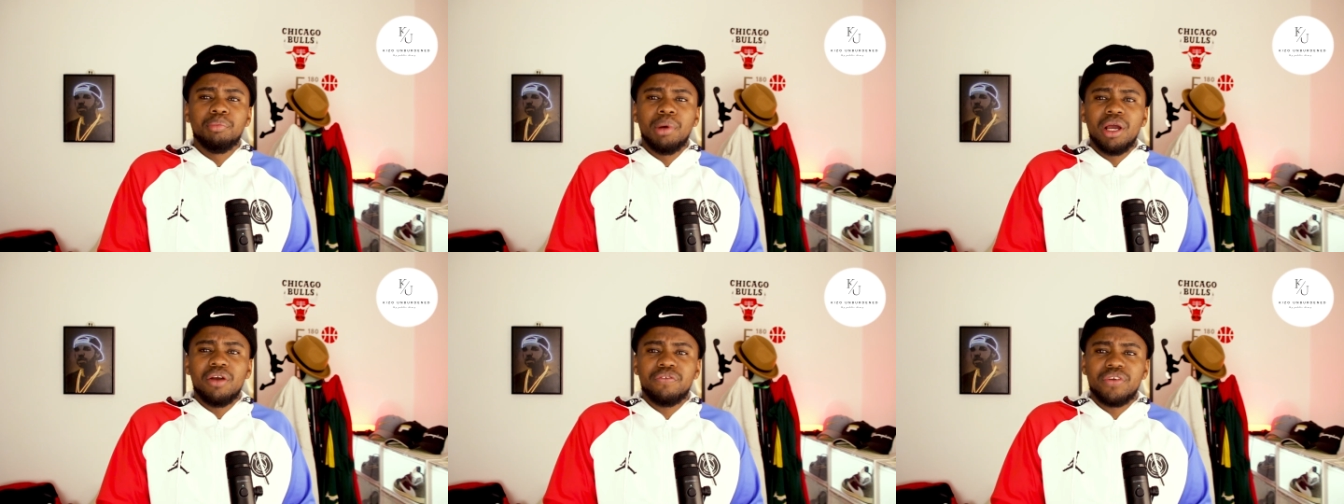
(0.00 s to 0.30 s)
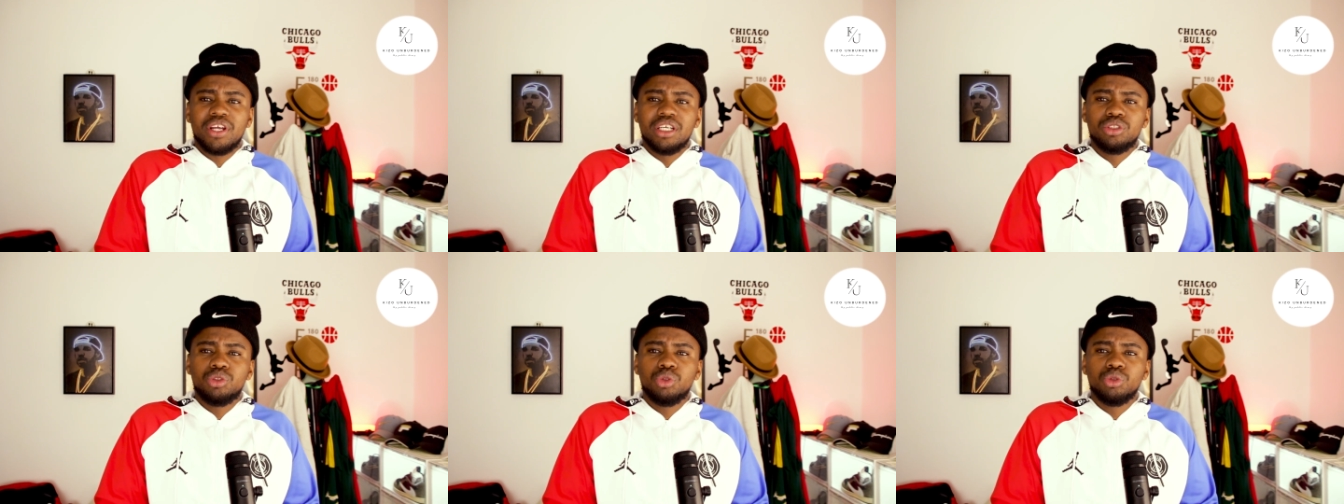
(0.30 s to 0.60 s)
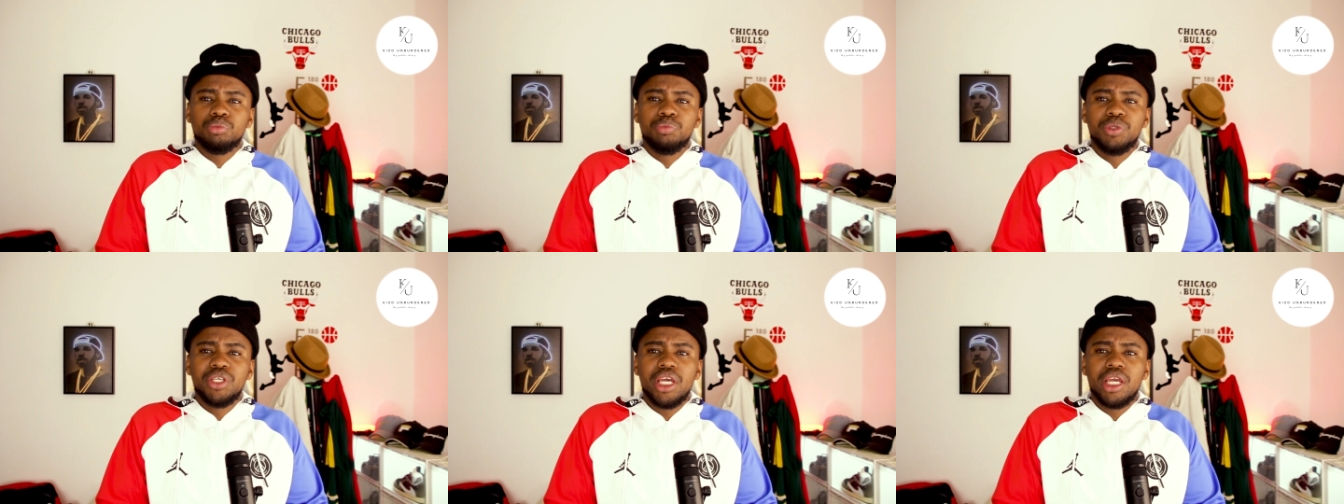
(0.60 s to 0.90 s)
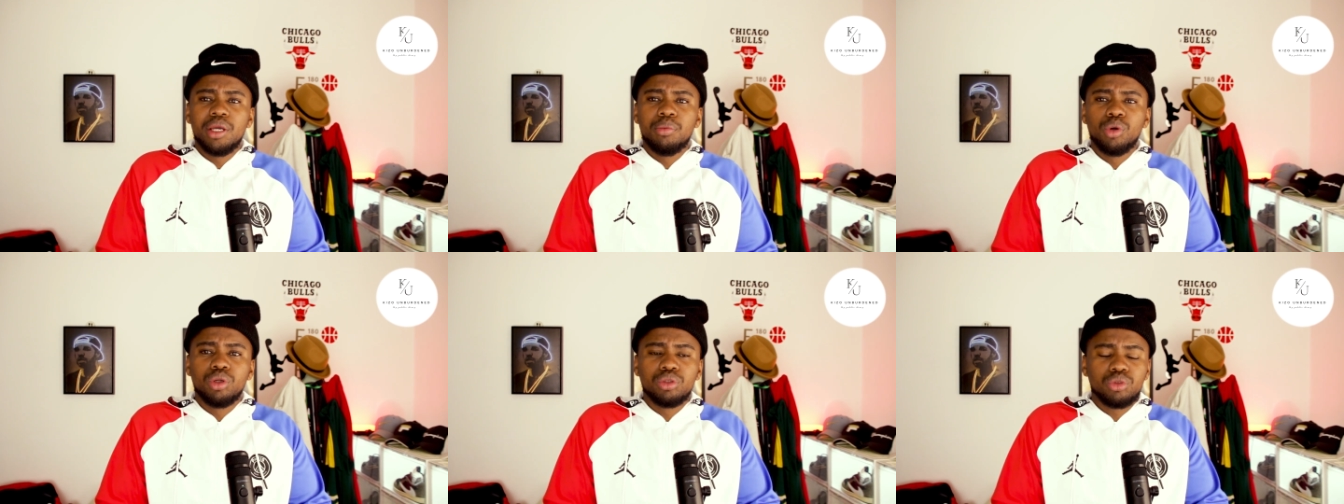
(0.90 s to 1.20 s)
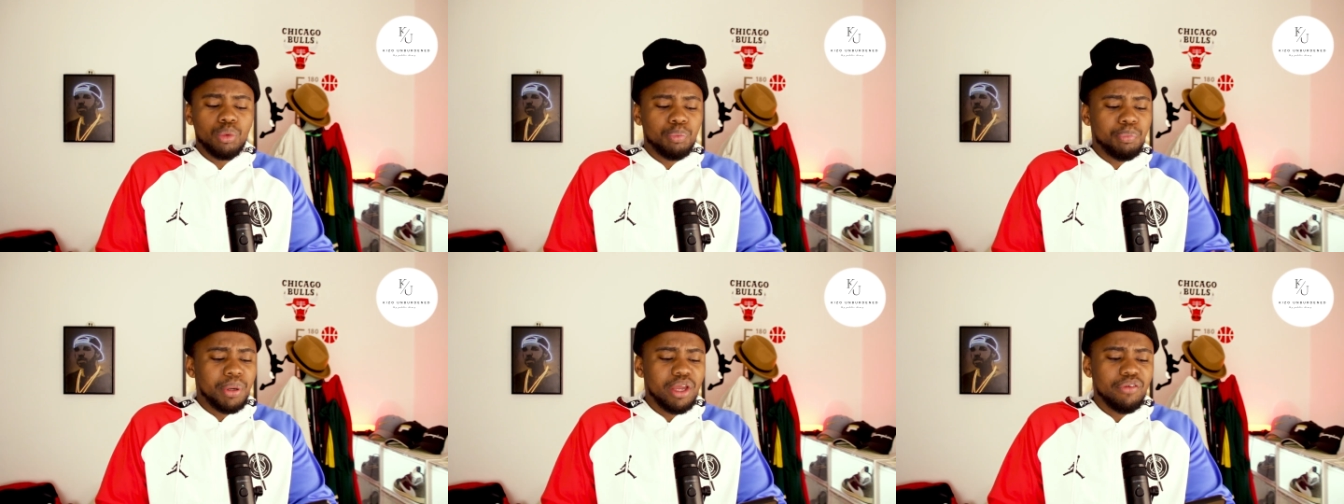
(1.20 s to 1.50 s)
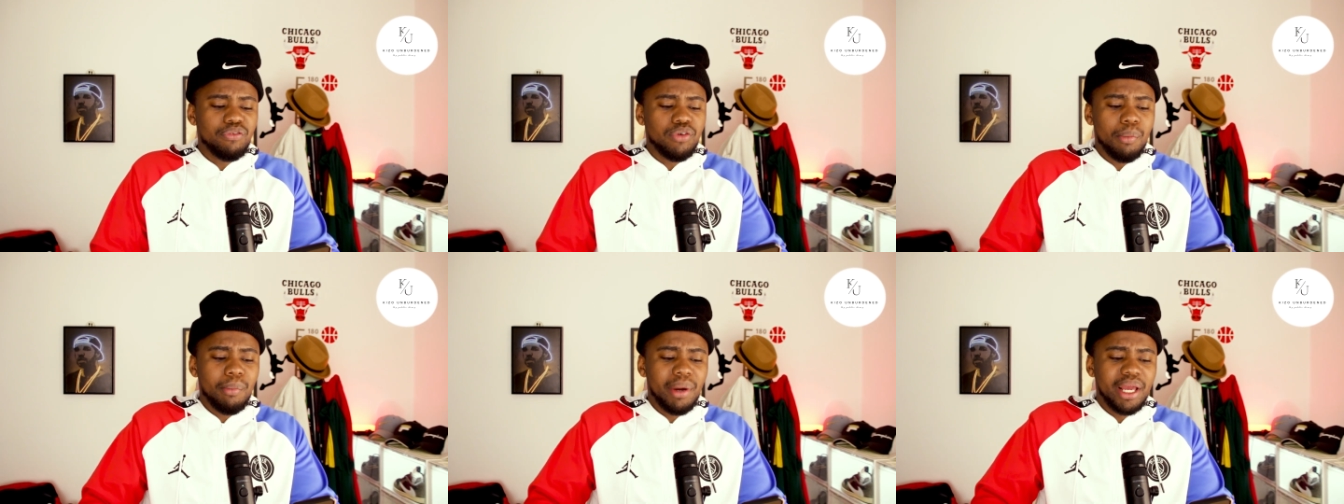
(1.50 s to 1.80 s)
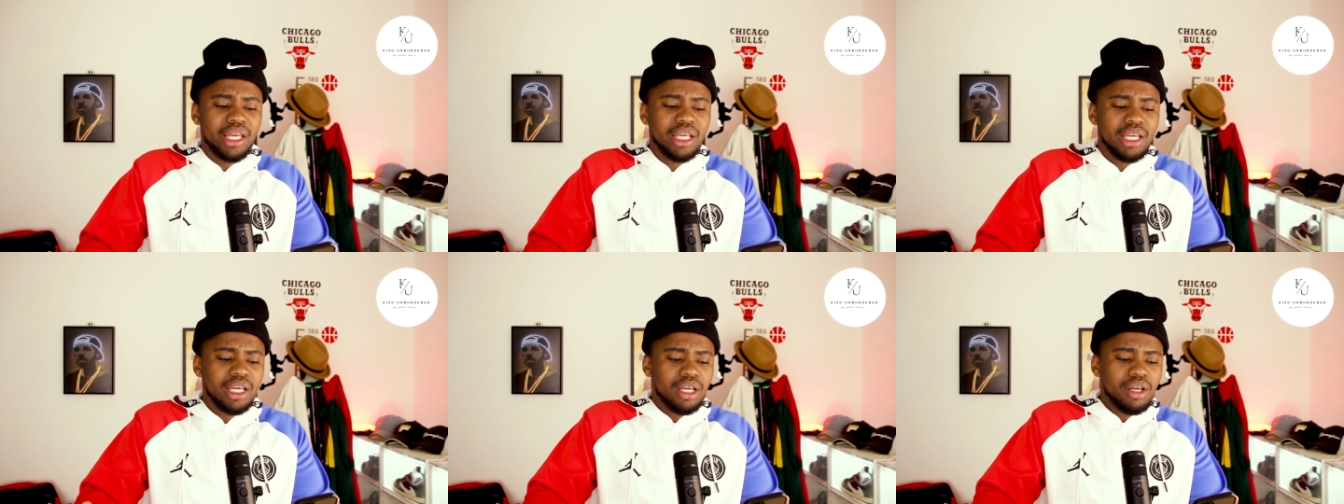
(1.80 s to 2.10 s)
my friends should be able to pay for
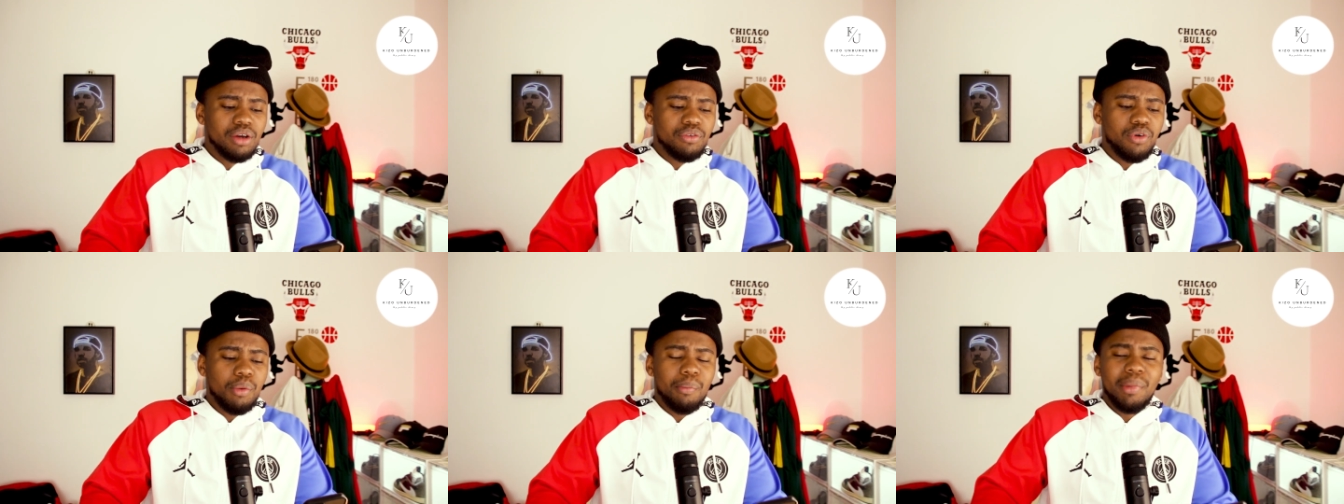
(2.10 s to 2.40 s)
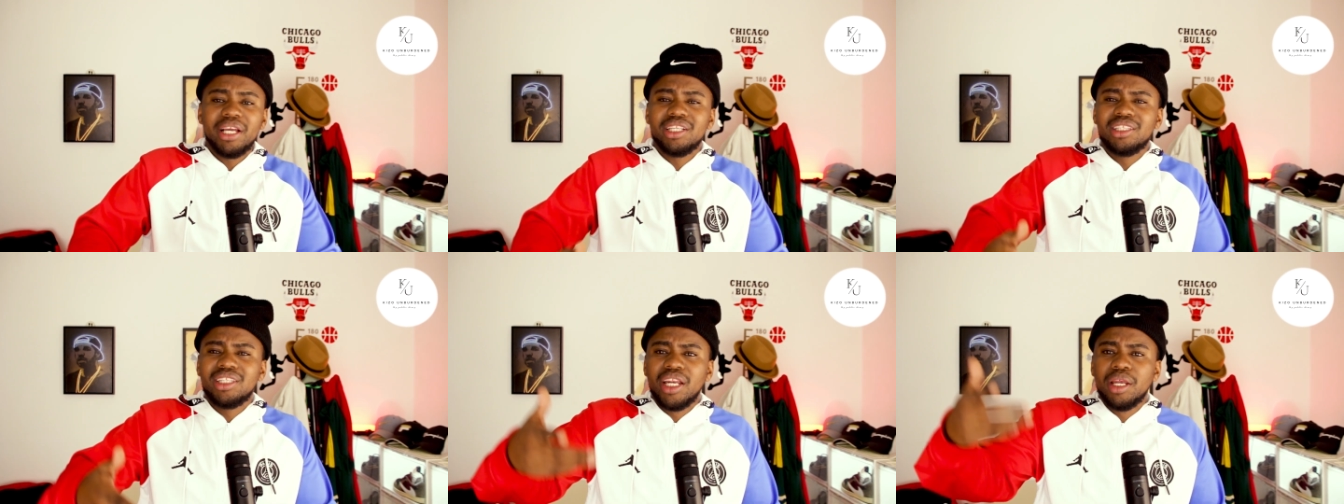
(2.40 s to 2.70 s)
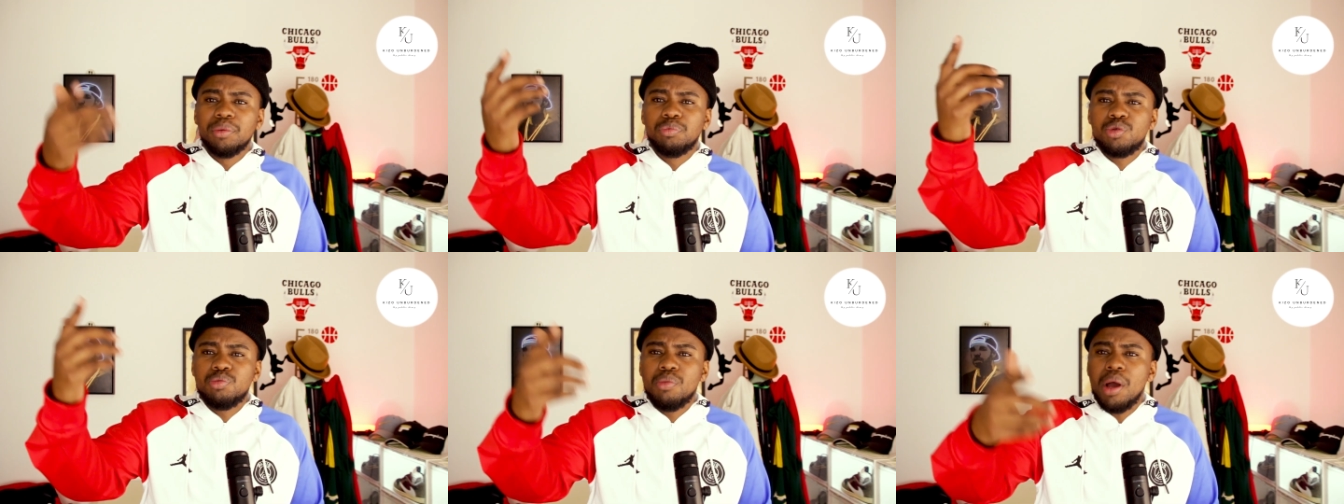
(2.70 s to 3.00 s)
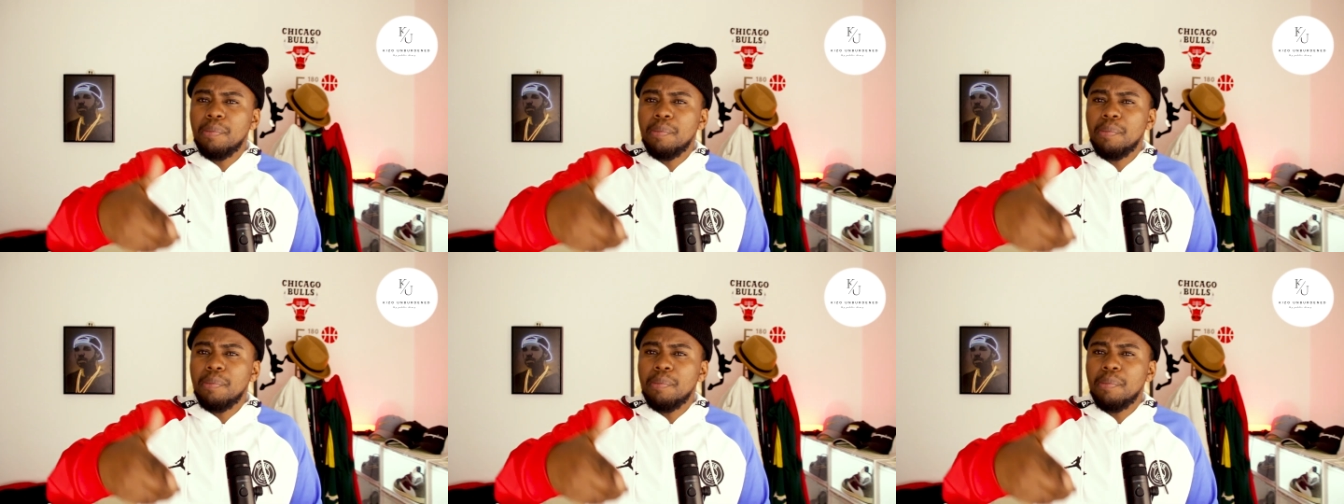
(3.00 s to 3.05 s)
my trips.